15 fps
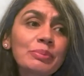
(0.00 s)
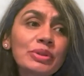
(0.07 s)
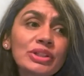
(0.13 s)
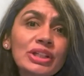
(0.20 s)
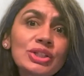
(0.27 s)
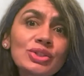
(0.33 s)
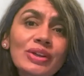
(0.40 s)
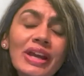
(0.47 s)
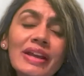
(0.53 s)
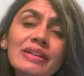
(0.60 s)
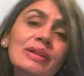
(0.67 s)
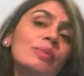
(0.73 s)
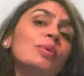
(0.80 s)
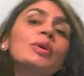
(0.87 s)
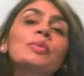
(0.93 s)
putting
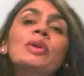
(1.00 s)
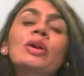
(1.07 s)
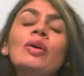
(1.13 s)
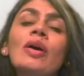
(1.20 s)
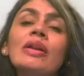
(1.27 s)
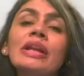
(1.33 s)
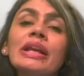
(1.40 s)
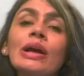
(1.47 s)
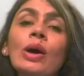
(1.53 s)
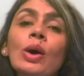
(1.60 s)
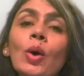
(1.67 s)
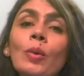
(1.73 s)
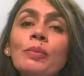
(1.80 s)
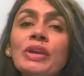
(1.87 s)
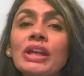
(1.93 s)
together what we're calling a
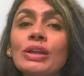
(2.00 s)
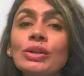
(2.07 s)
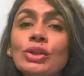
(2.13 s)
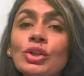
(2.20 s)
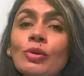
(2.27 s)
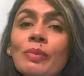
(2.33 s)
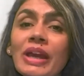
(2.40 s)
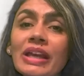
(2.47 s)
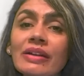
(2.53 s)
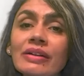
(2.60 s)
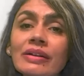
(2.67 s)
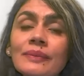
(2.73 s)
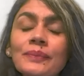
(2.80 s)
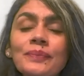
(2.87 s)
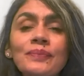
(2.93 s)
Hope
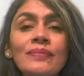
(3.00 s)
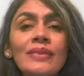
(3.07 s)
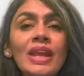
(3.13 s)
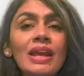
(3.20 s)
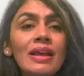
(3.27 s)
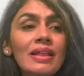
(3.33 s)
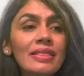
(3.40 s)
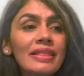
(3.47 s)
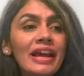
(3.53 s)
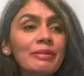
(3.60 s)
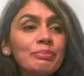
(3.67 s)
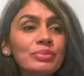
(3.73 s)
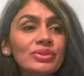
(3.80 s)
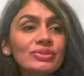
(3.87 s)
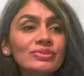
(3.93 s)
Incubator
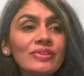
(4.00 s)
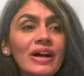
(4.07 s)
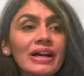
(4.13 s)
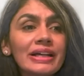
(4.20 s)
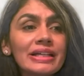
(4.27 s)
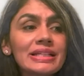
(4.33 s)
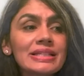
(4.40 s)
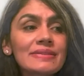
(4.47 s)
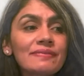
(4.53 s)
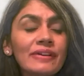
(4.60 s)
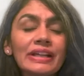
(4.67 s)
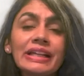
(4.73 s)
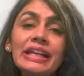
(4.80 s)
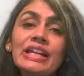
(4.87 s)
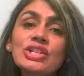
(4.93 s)
that provides
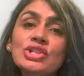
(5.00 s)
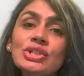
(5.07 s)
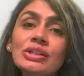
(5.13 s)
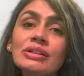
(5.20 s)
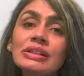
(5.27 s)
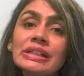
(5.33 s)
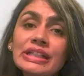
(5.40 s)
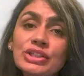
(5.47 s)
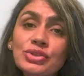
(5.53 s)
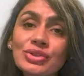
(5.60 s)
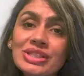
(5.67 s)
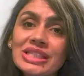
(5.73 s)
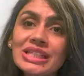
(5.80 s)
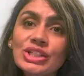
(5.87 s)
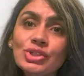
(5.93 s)
financial
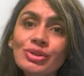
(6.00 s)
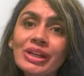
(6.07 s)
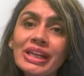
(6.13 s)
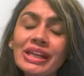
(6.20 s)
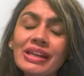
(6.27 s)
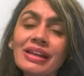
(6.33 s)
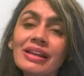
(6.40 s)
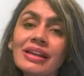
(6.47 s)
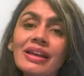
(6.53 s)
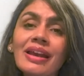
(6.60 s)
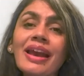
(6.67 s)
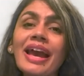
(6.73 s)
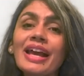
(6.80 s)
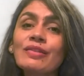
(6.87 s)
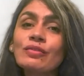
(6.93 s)
literacy training
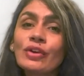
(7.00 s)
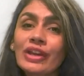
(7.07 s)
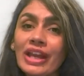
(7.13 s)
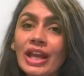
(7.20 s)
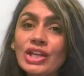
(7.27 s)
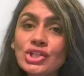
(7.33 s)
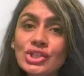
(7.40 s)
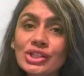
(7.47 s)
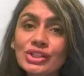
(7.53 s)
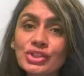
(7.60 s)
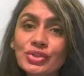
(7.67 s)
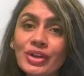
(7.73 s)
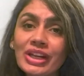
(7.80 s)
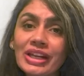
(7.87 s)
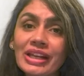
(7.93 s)
and vocational
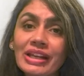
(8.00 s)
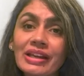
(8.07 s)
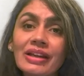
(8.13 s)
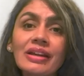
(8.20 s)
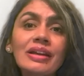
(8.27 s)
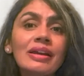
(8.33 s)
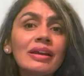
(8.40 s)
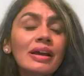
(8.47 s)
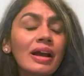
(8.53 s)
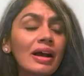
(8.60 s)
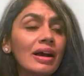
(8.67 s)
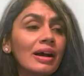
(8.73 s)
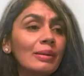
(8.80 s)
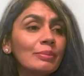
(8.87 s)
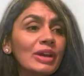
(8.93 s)
training,
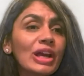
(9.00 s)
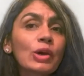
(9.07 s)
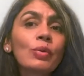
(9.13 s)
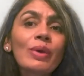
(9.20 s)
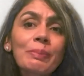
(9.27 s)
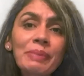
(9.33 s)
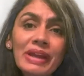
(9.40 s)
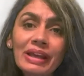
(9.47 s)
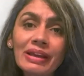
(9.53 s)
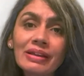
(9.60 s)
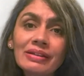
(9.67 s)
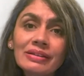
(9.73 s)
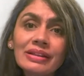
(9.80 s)
equipping